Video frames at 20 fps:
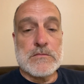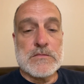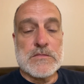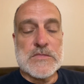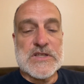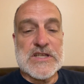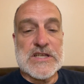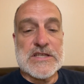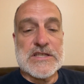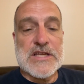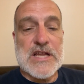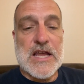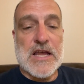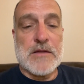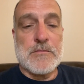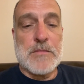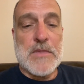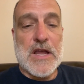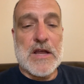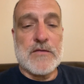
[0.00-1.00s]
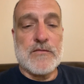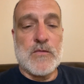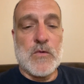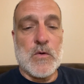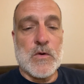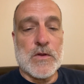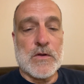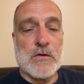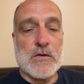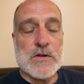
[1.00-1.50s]
zigzagging back and
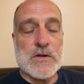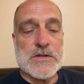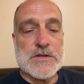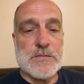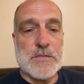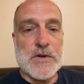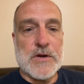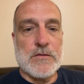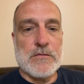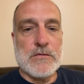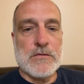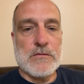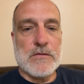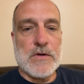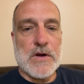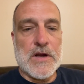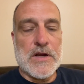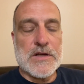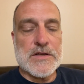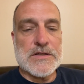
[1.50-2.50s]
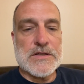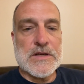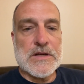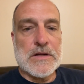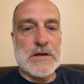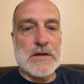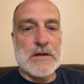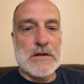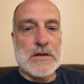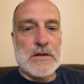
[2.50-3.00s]
forth across the Bitterroot Range,
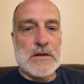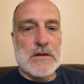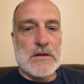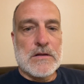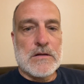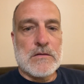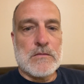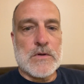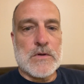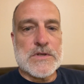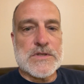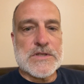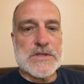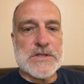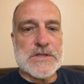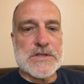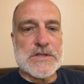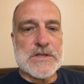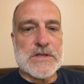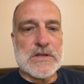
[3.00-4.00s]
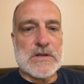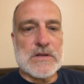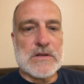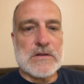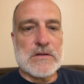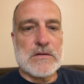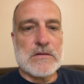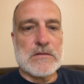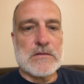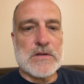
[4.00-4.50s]
which is
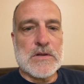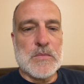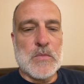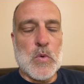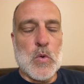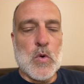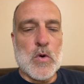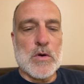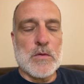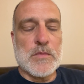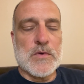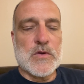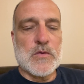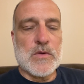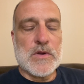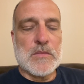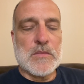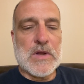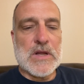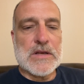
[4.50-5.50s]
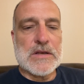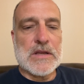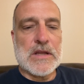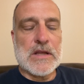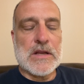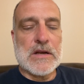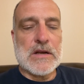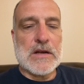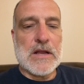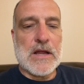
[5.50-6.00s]
the border between
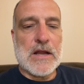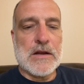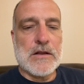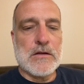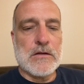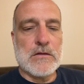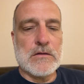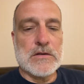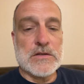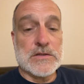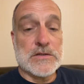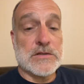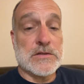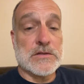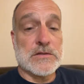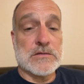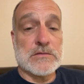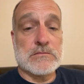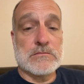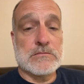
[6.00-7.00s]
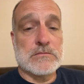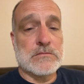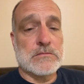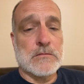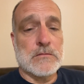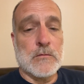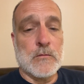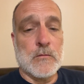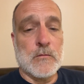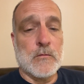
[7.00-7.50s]
Montana and Idaho, and it's just
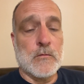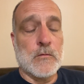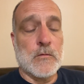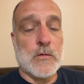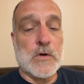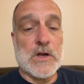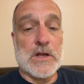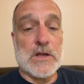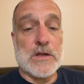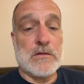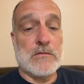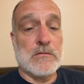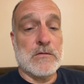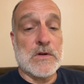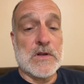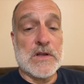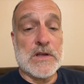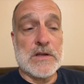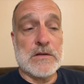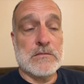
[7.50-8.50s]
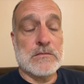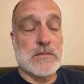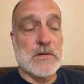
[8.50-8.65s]
really, really